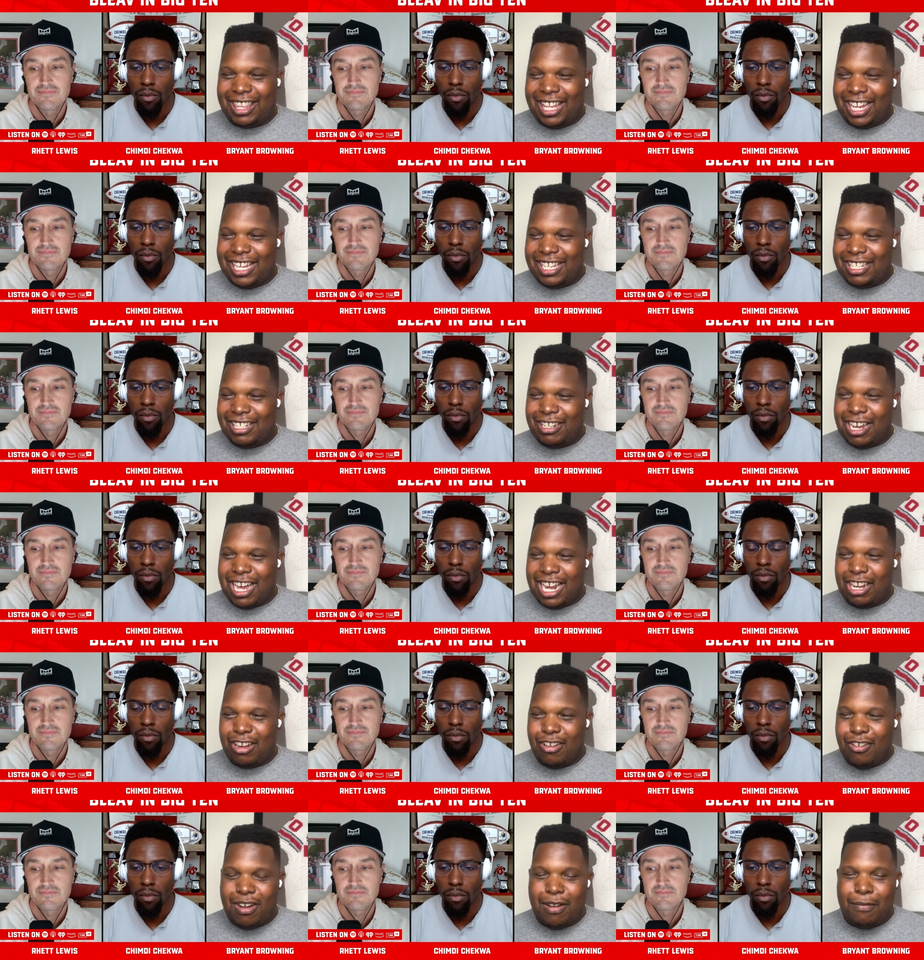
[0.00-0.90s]
Speaker 1: think he's kind of
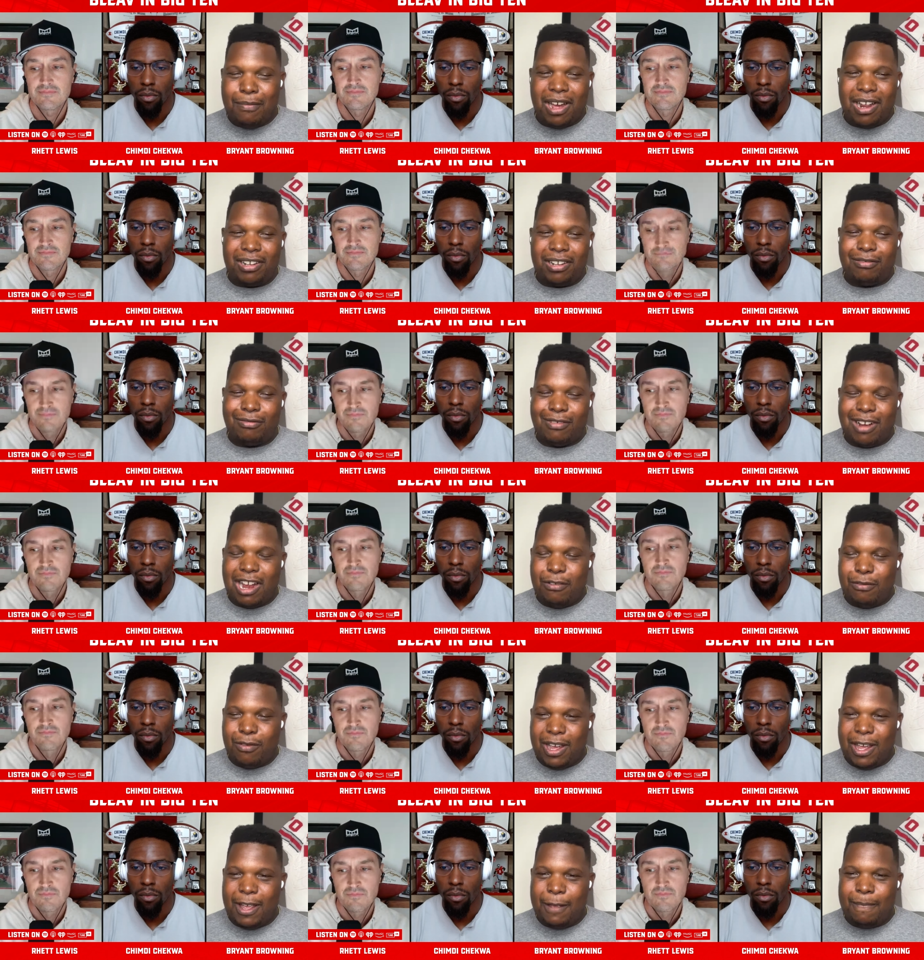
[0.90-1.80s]
going about it the right
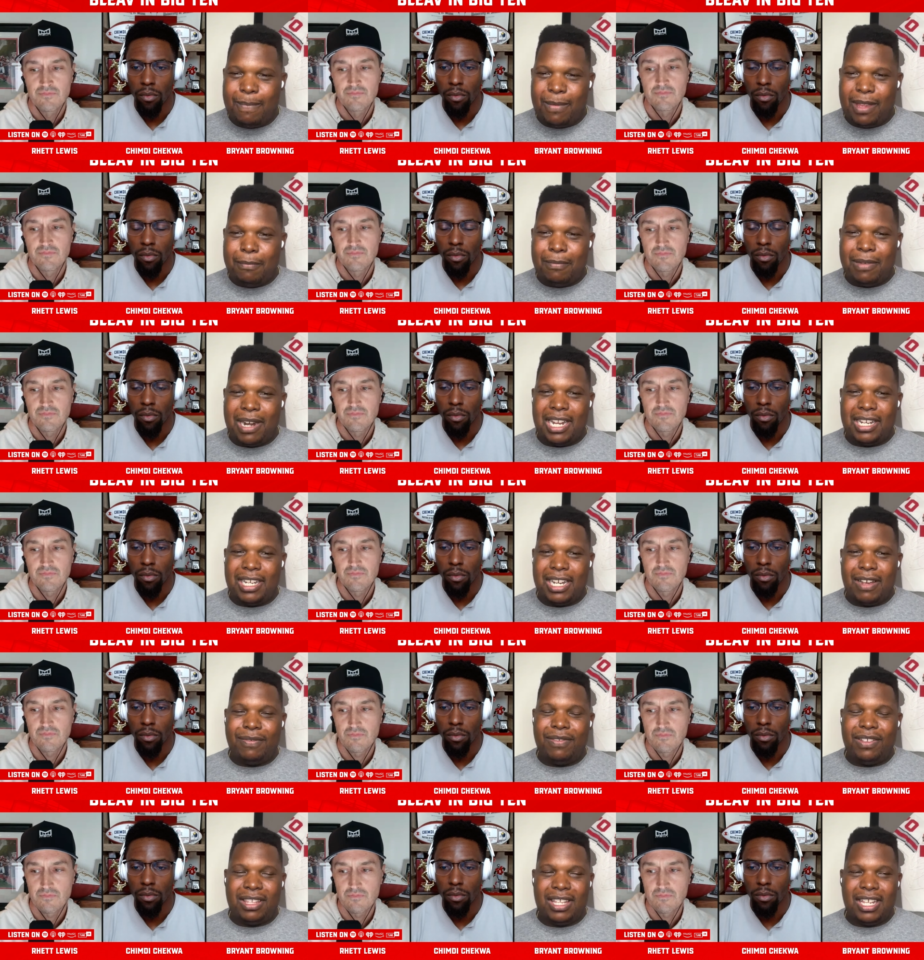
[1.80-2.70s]
way. But I
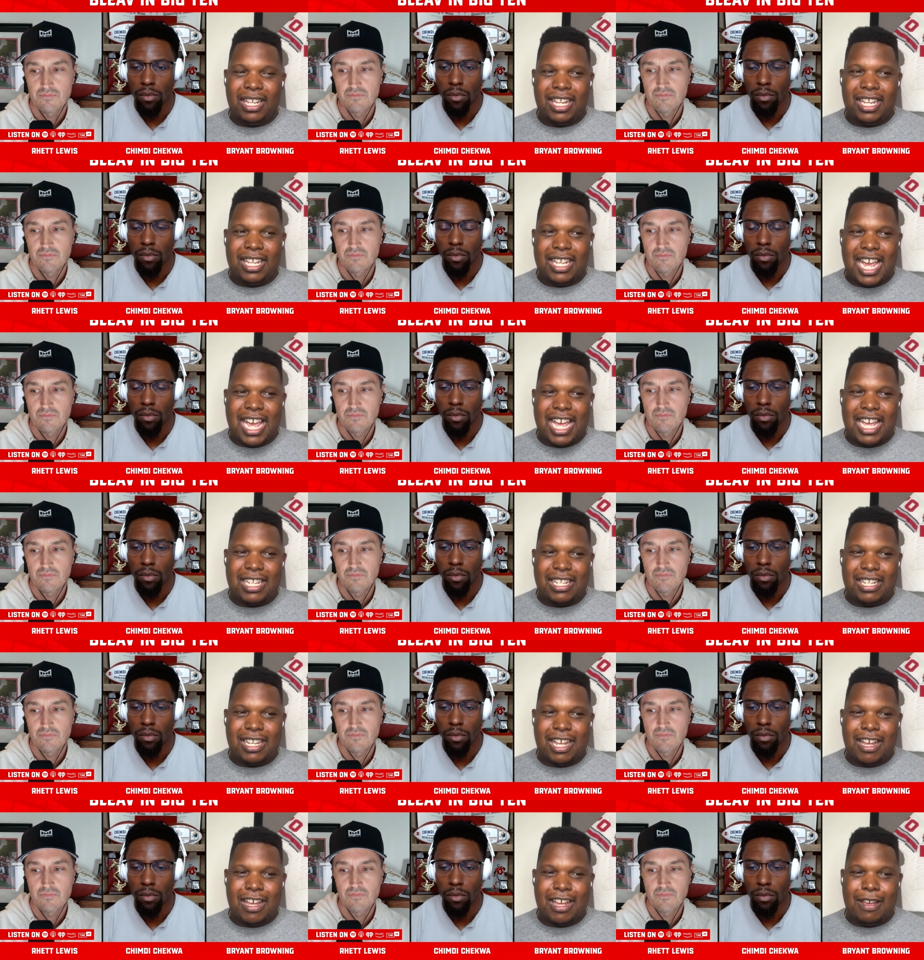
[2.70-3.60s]
definitely think he has
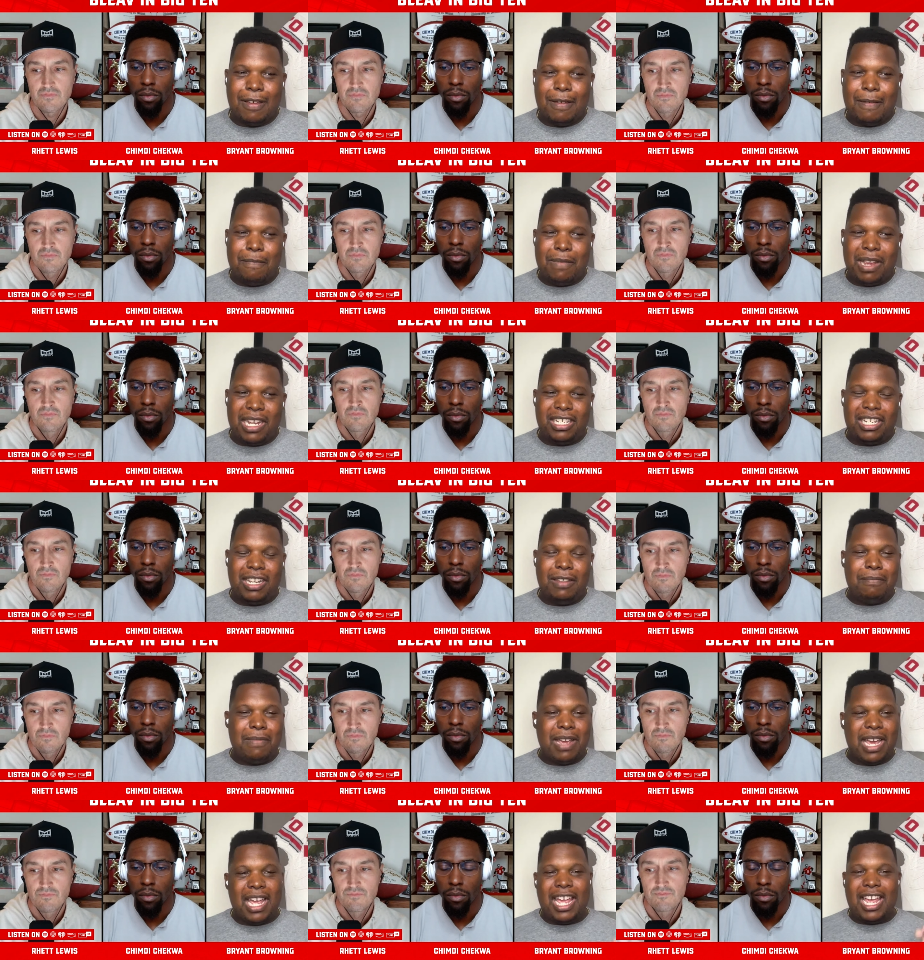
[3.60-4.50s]
uh, basically
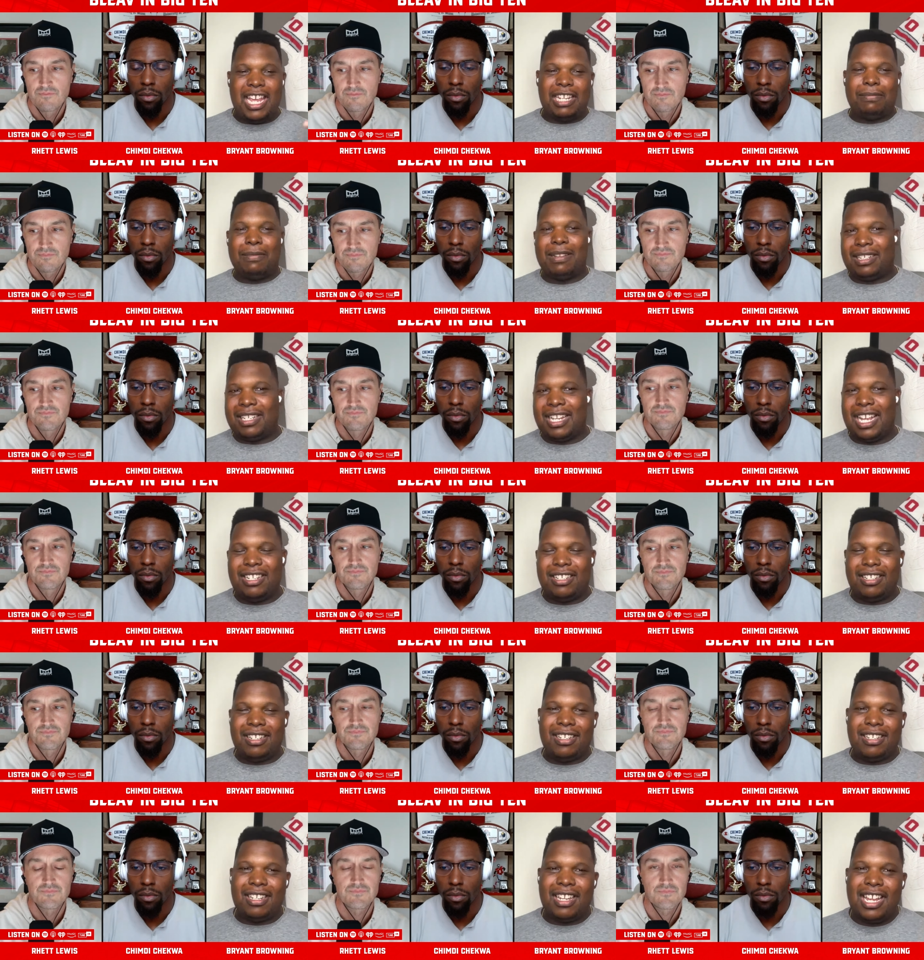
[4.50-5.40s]
met
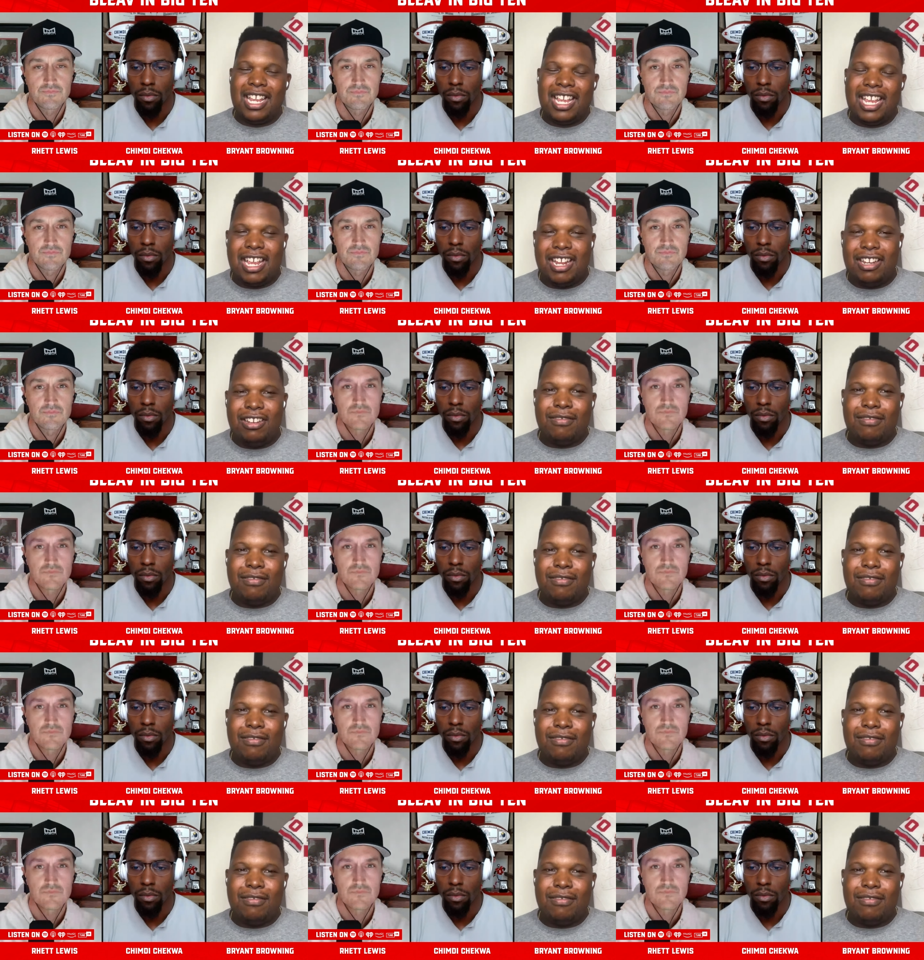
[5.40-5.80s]
expectations and